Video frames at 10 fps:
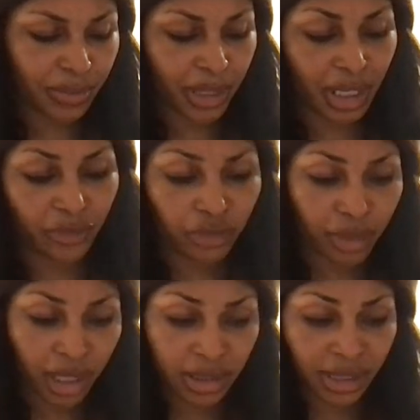paying for
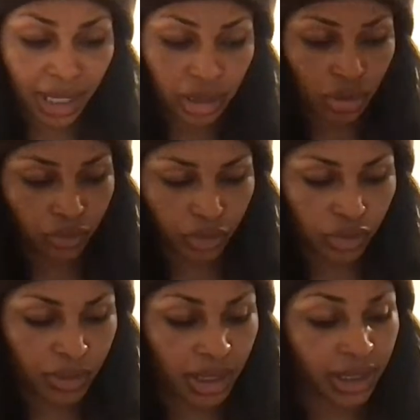my side of the room
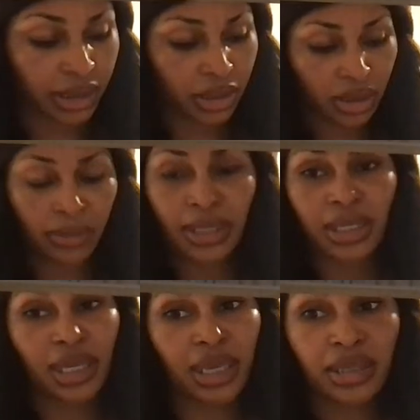because I told him, I said,
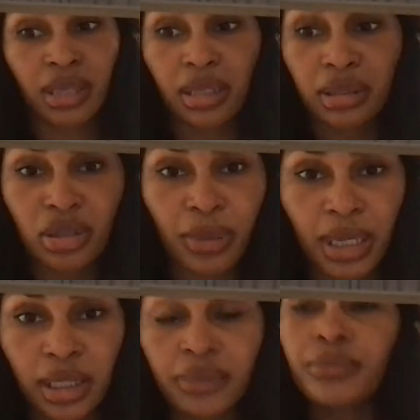I can't talk to
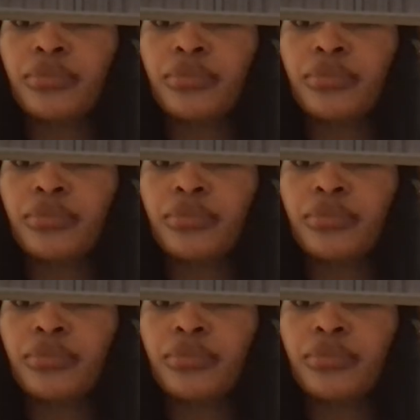nobody